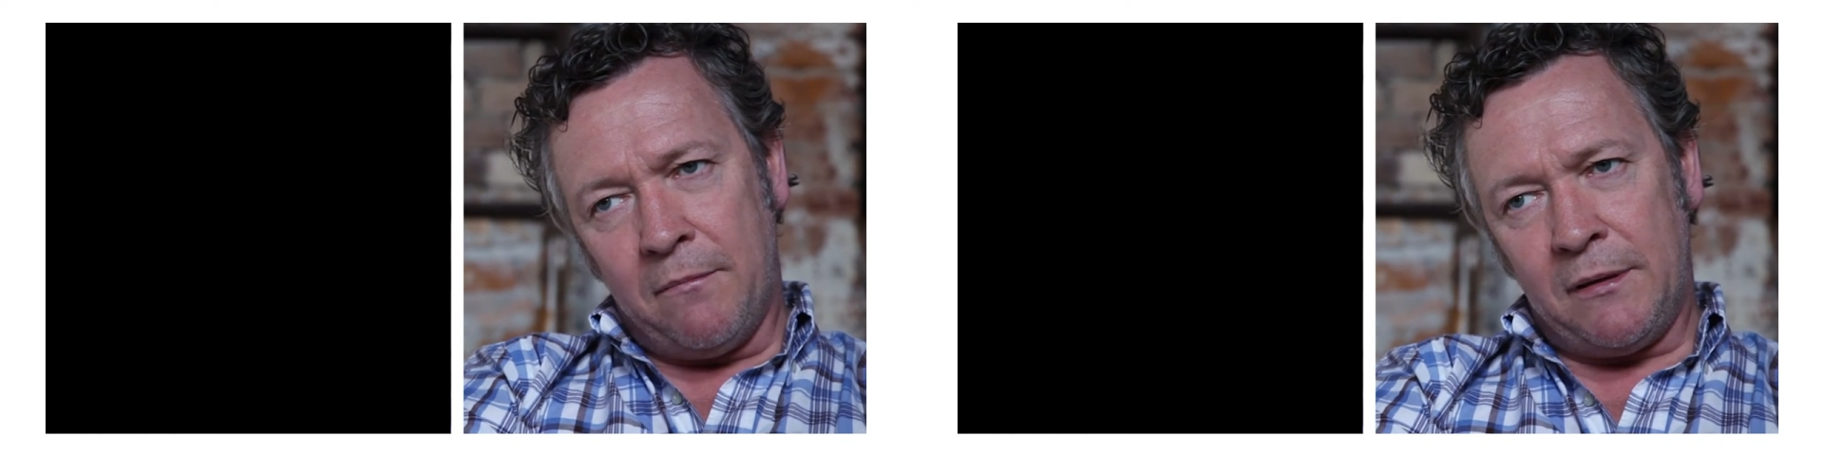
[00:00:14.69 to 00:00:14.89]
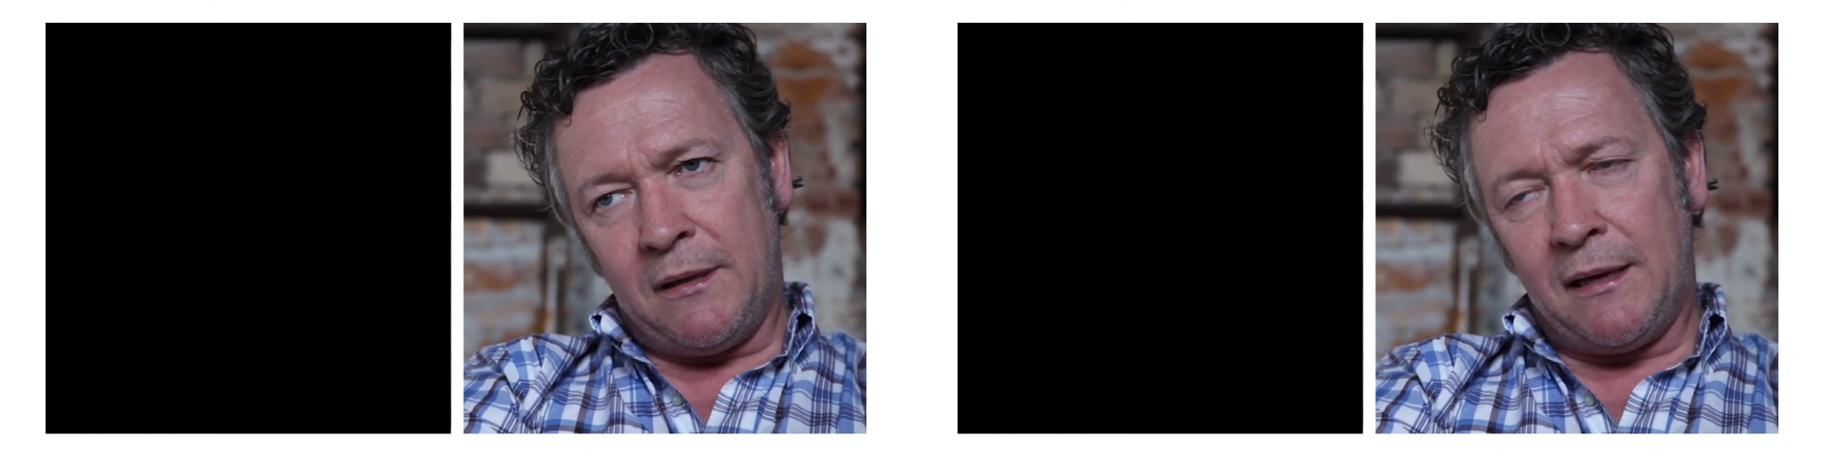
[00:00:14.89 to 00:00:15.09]

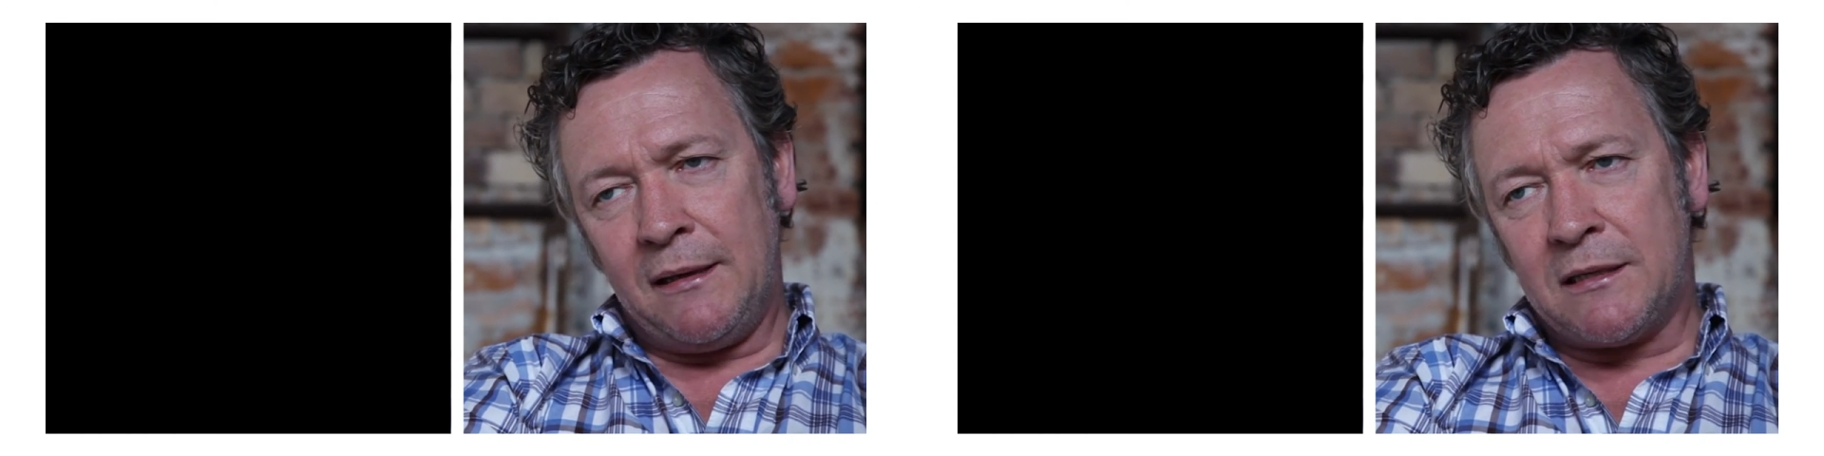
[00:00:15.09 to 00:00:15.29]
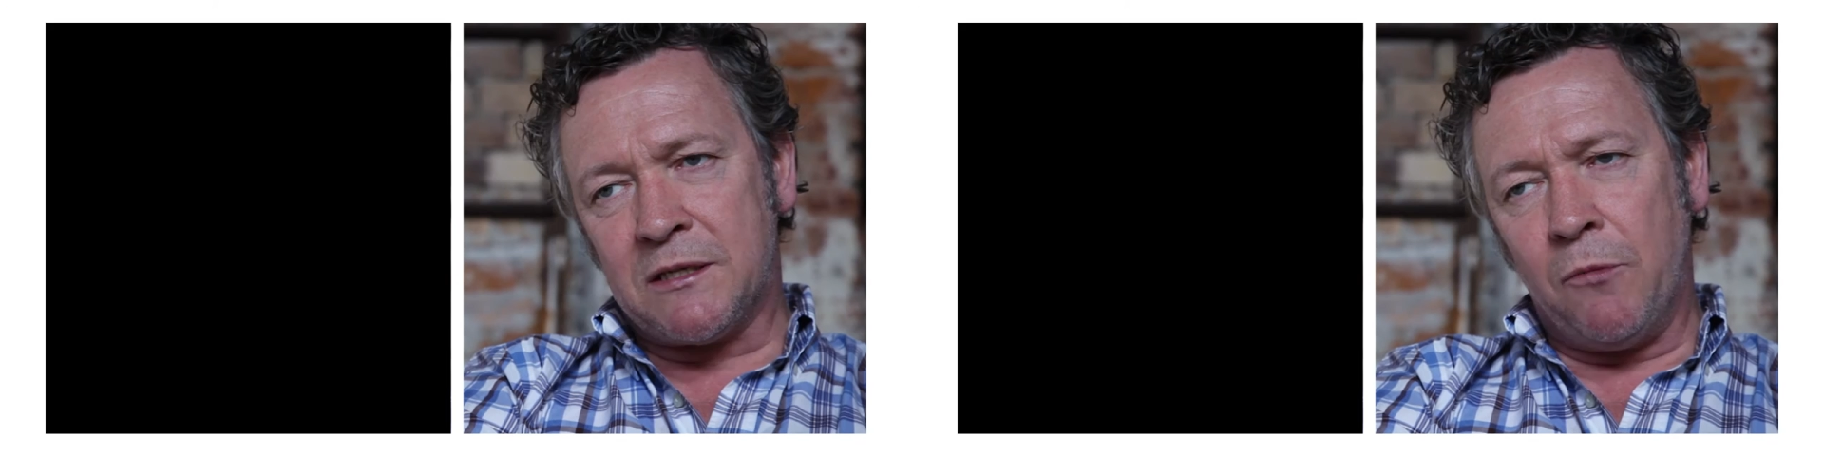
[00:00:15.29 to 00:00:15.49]
but
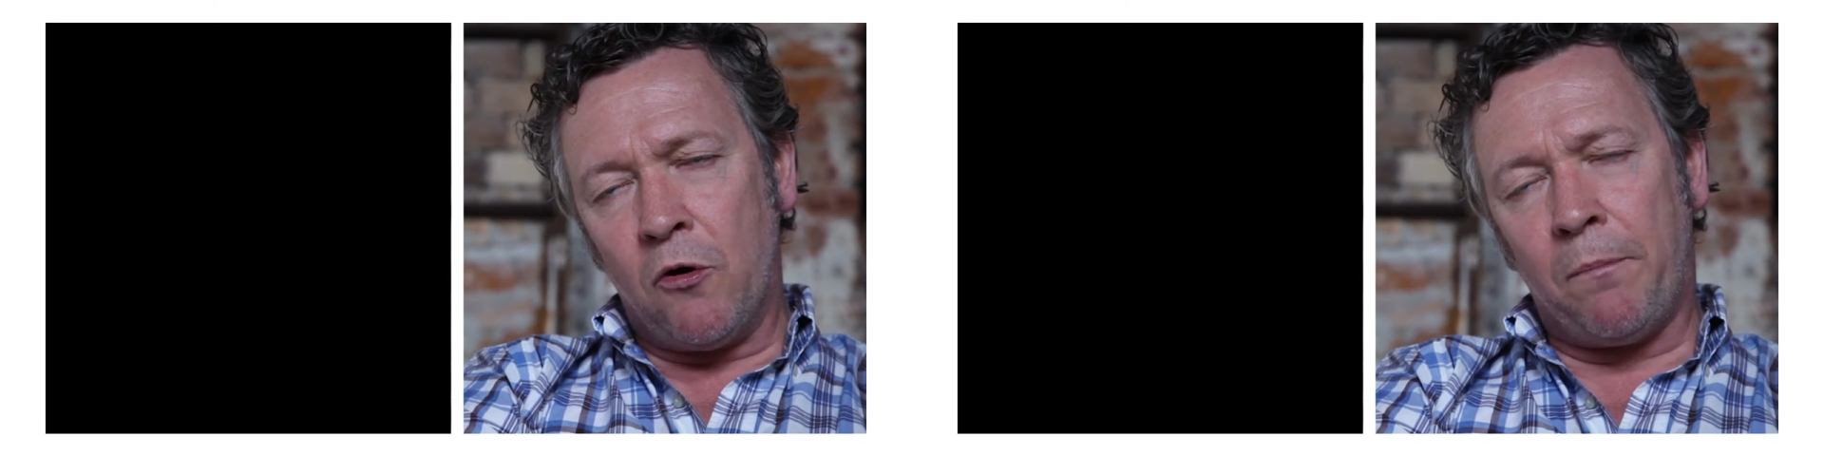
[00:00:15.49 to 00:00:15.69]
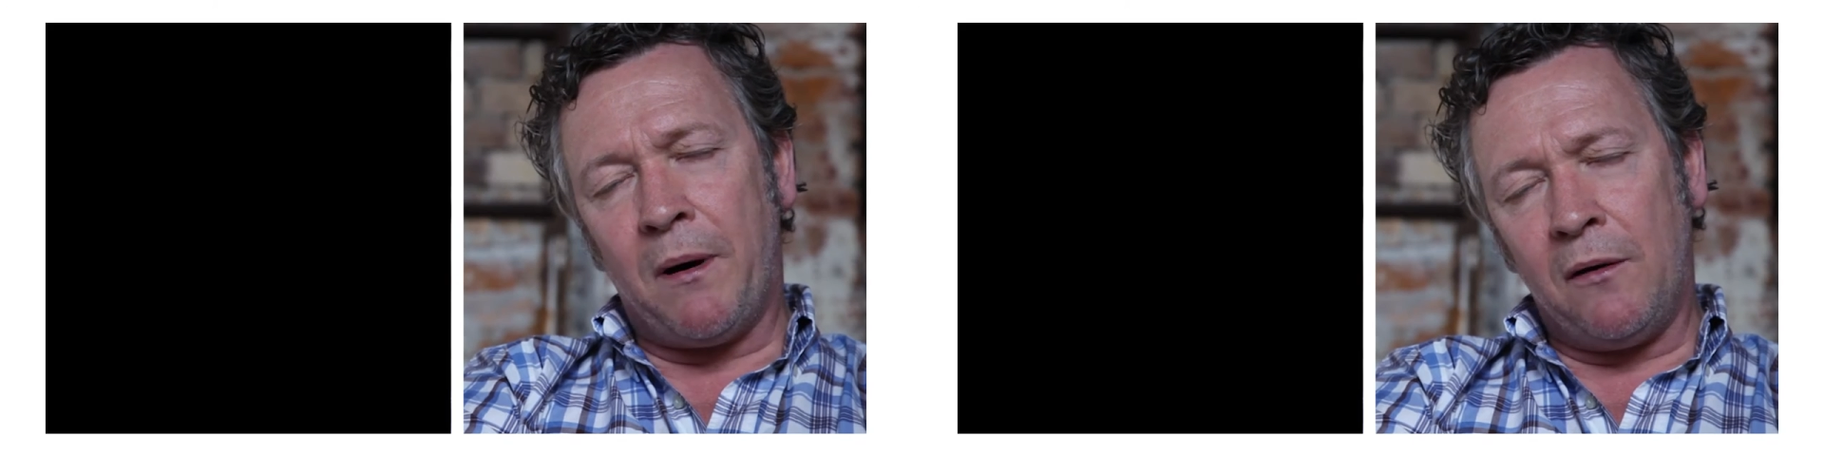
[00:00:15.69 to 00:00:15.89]
that it's
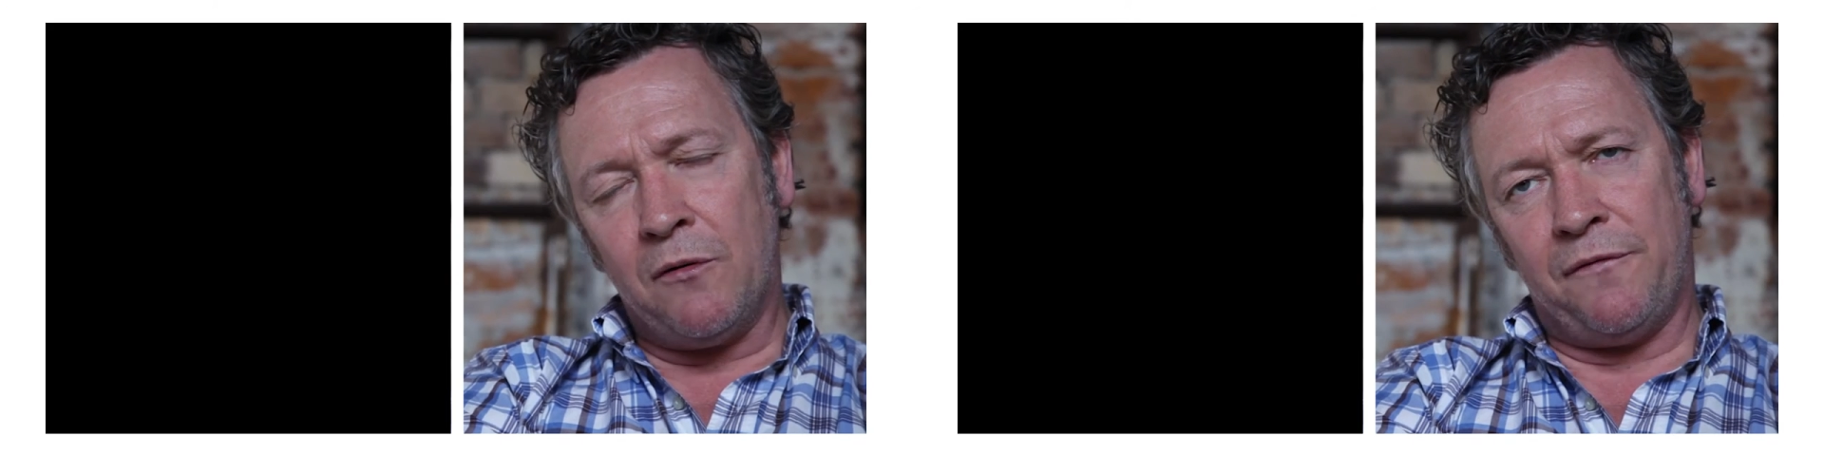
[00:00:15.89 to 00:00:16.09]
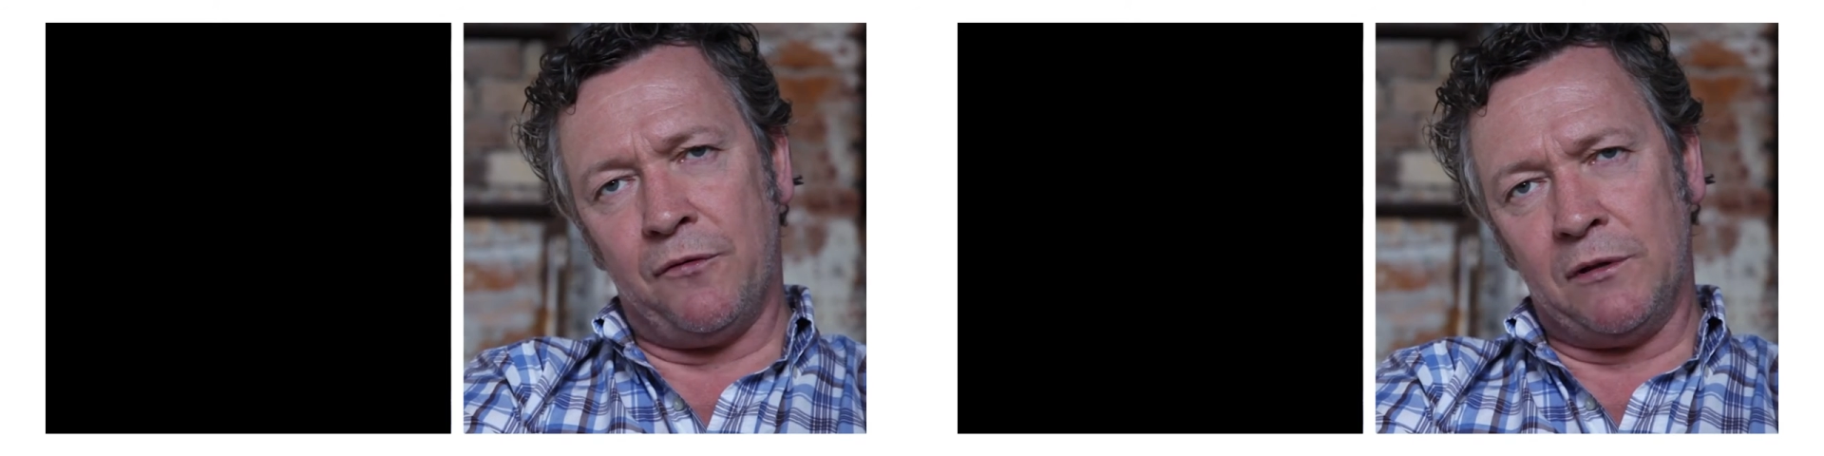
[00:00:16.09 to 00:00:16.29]
more
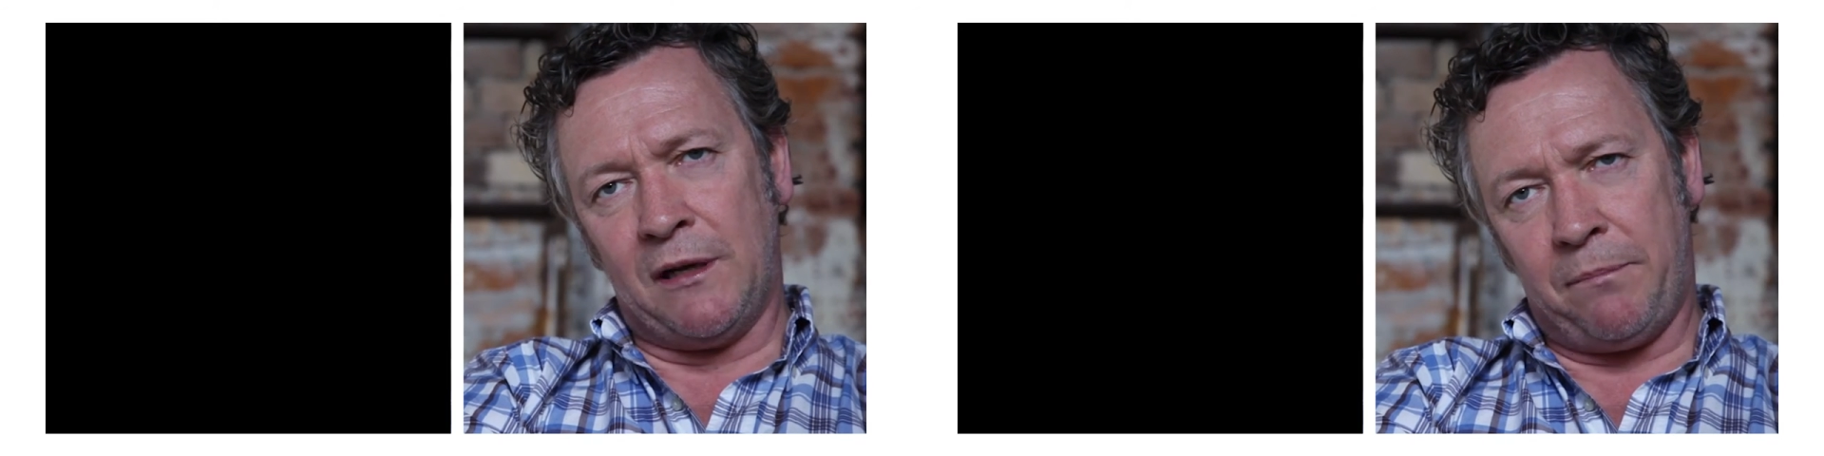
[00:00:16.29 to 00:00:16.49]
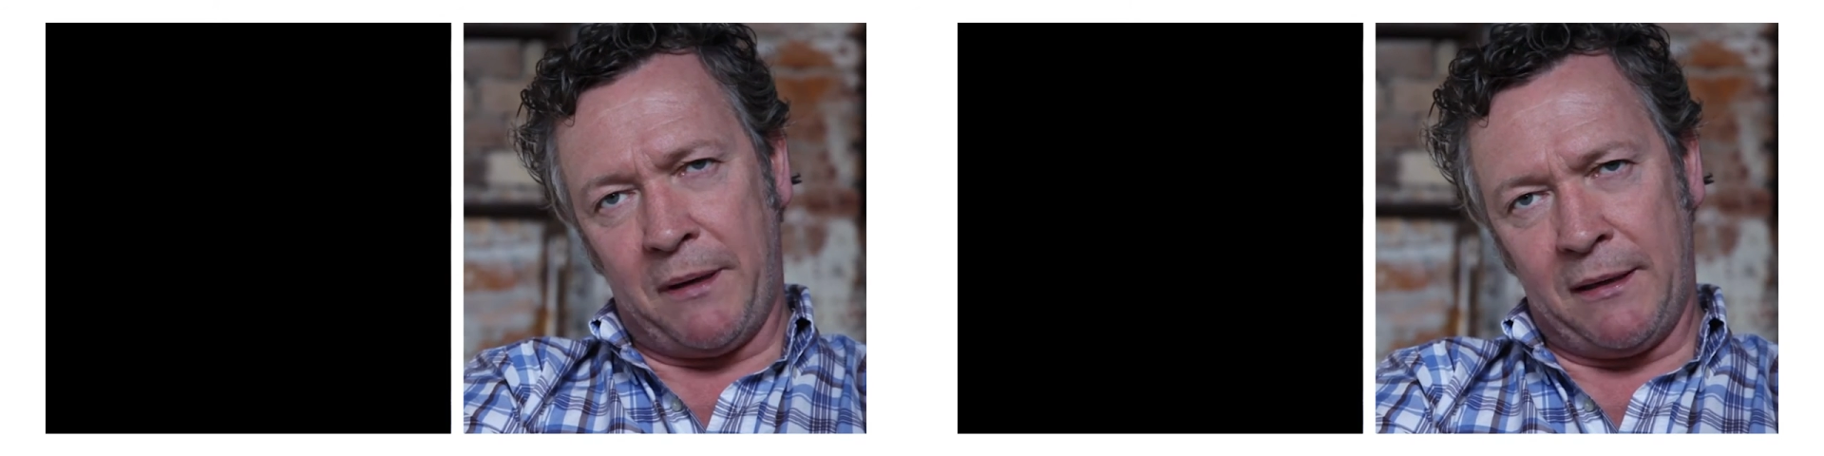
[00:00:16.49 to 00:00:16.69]
powerful
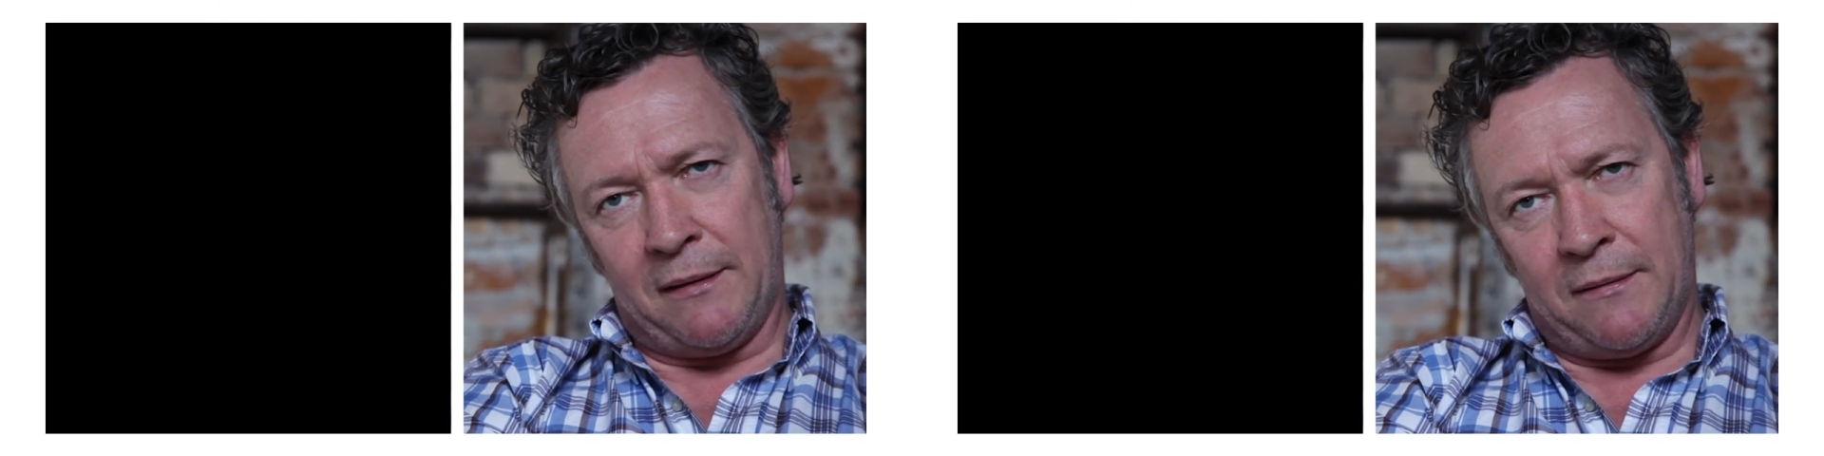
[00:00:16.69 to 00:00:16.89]
than paint.